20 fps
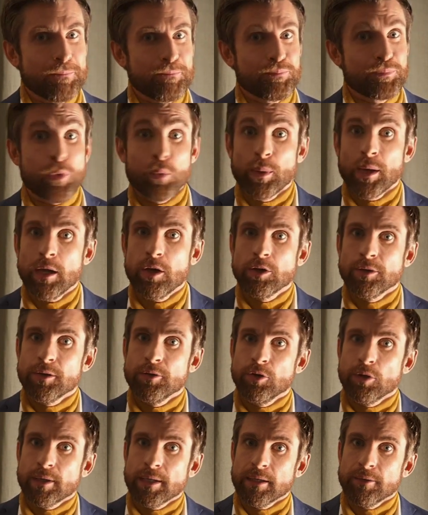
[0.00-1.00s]
when I heard a
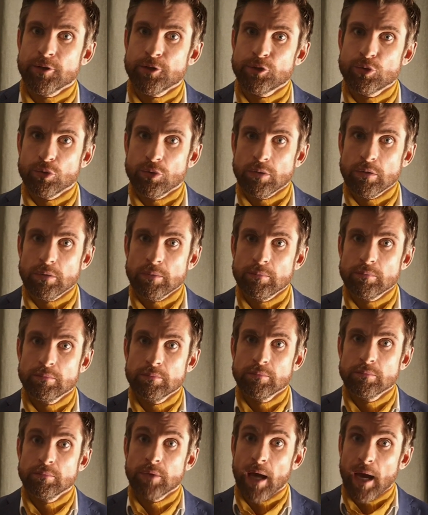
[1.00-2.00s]
knocking at the door.
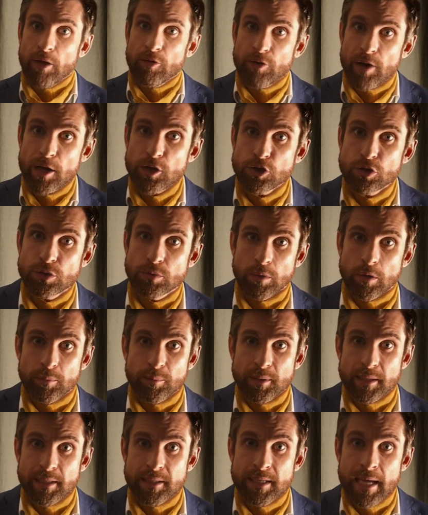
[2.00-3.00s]
I rushed to
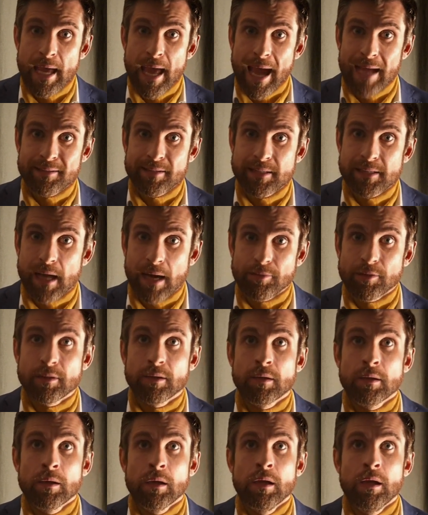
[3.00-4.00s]
open it and discovered
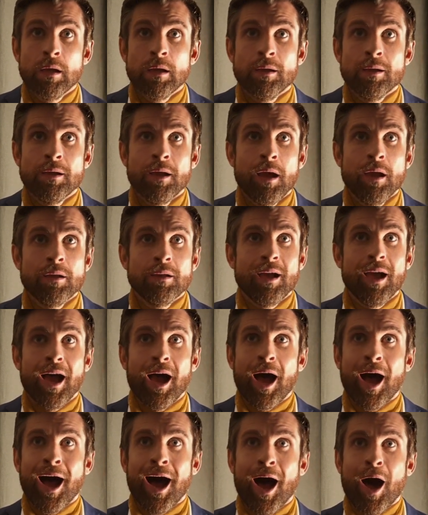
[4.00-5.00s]

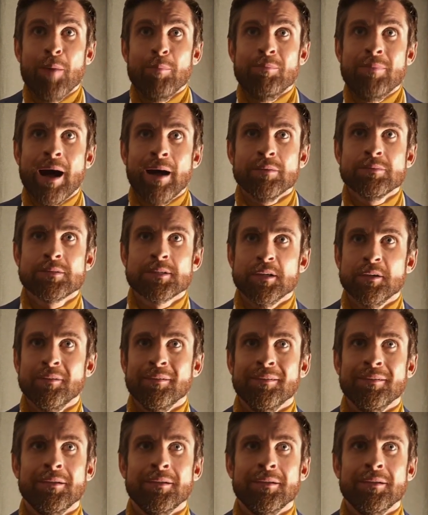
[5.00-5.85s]
a mountain.